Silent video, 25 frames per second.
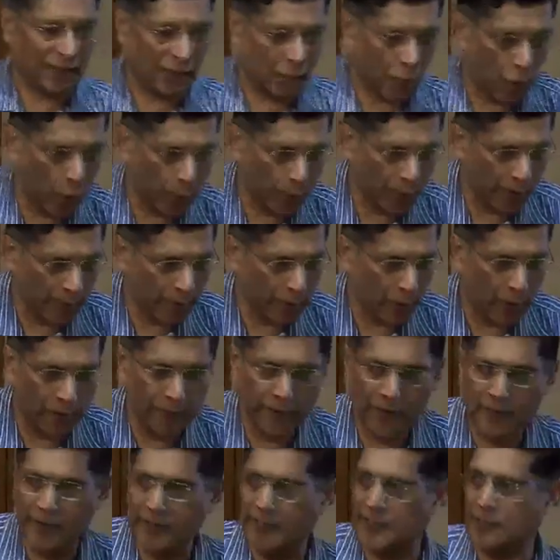there's the corporate
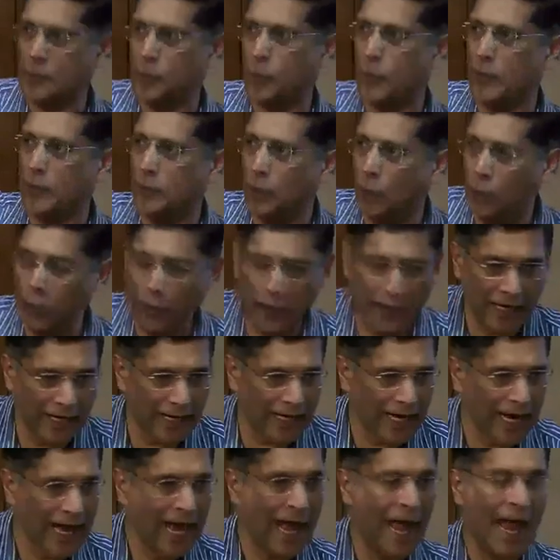profit, there's the
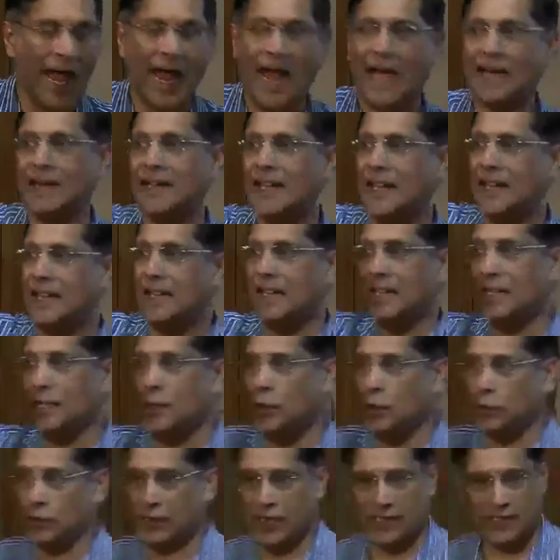withholding, and then,
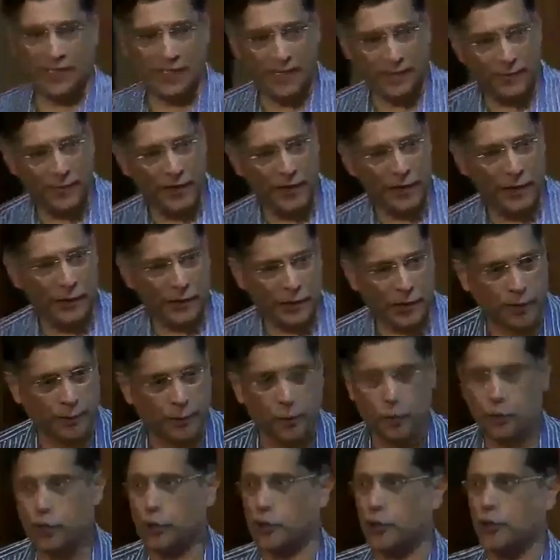you know, there's the dividend
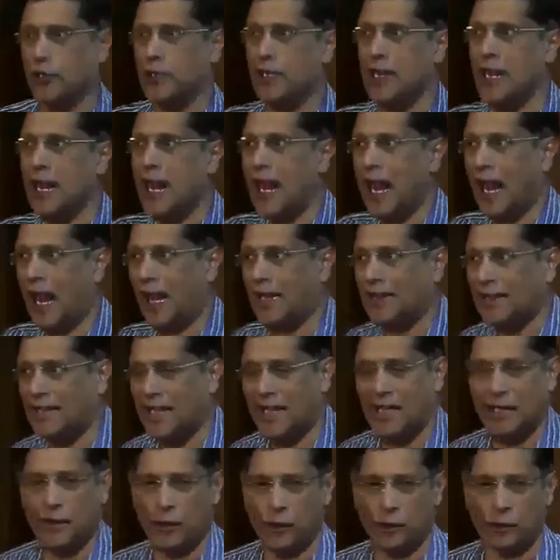distribution, and
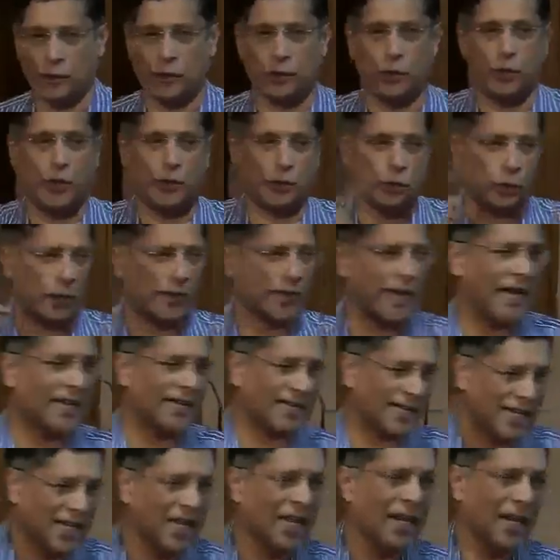then, you know, so, so it
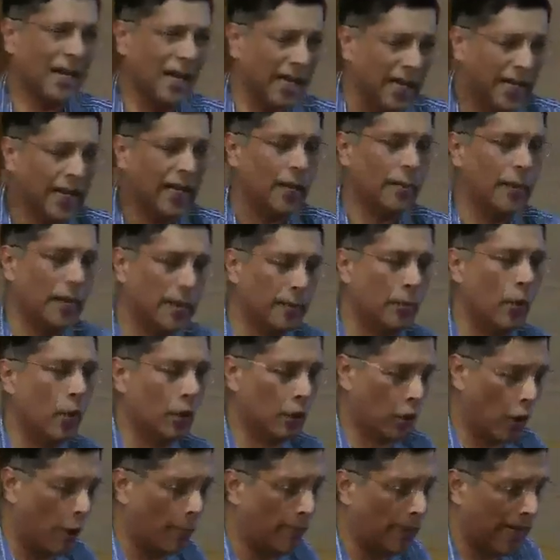gets a little bit
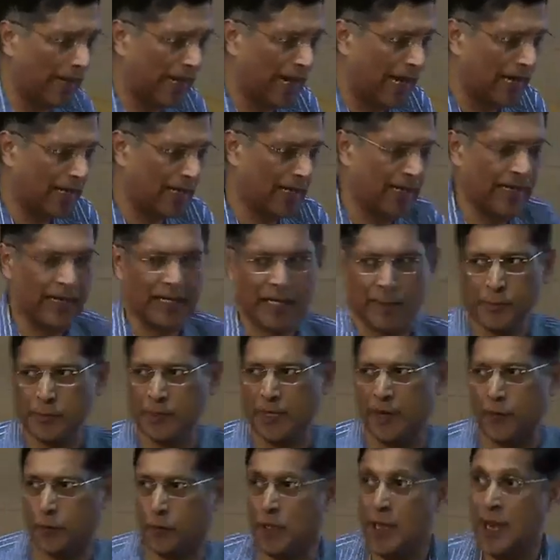more complicated in
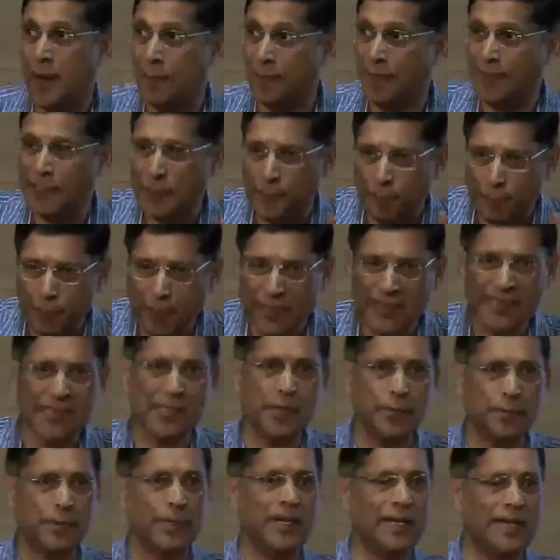terms of how, but the
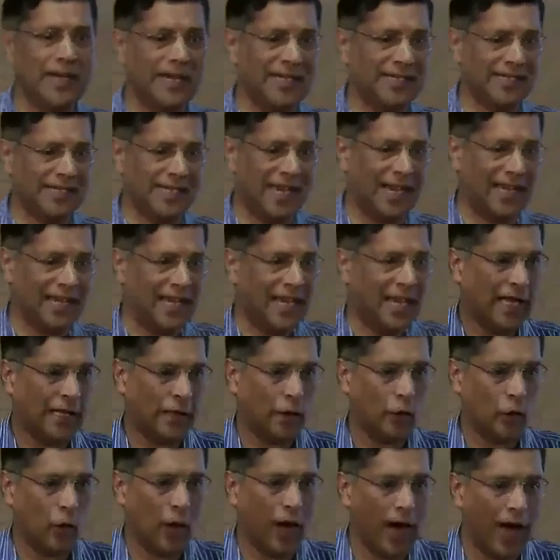principle is that,
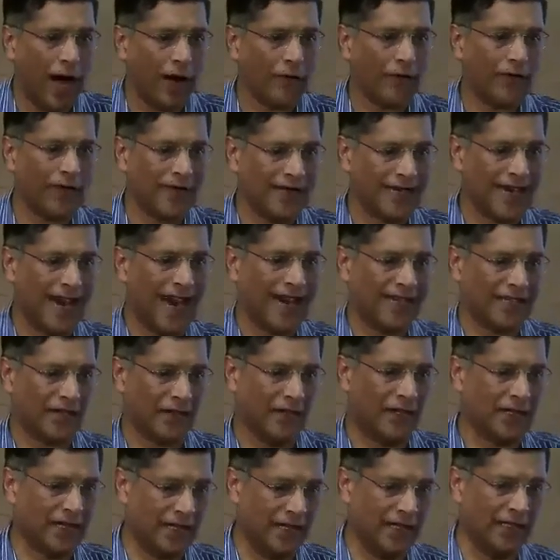you know, after tax